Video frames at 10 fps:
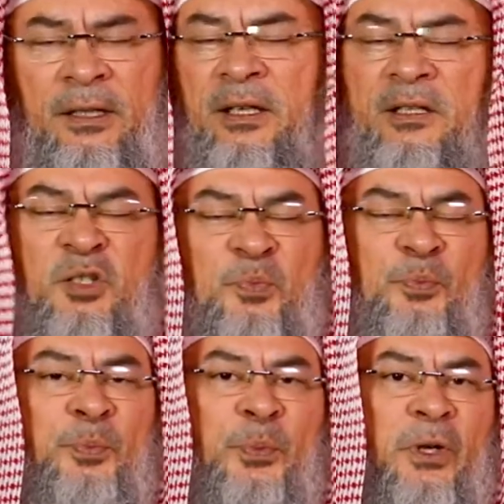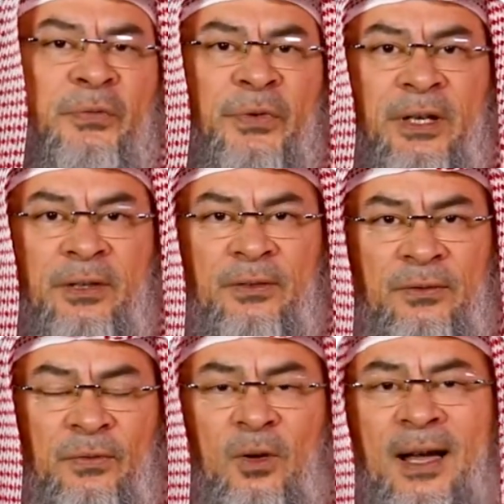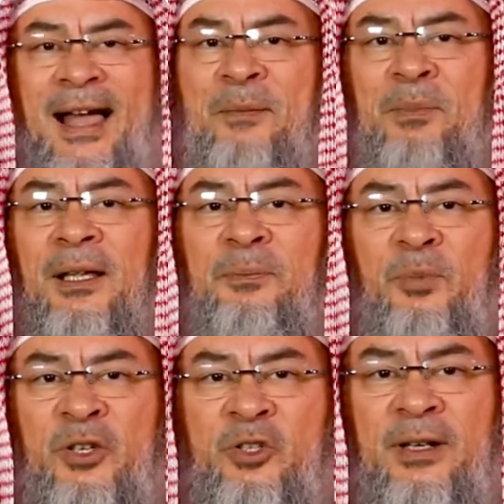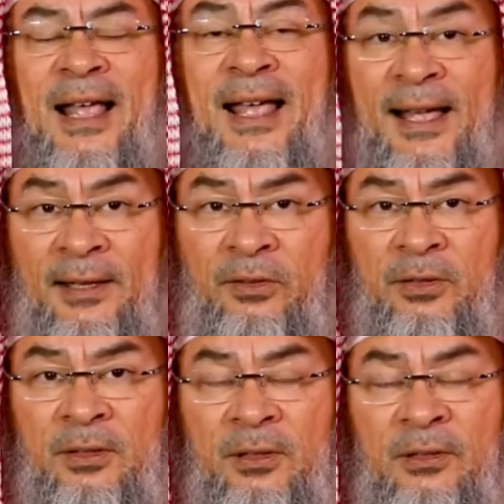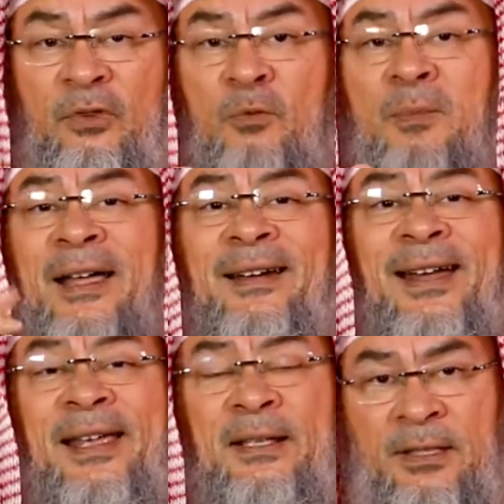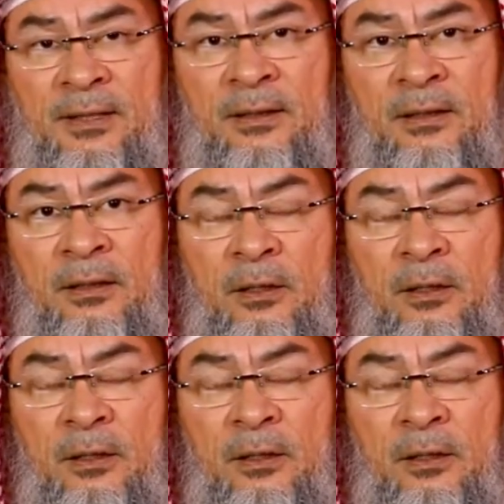It is perfect for high blood pressure and for migraines.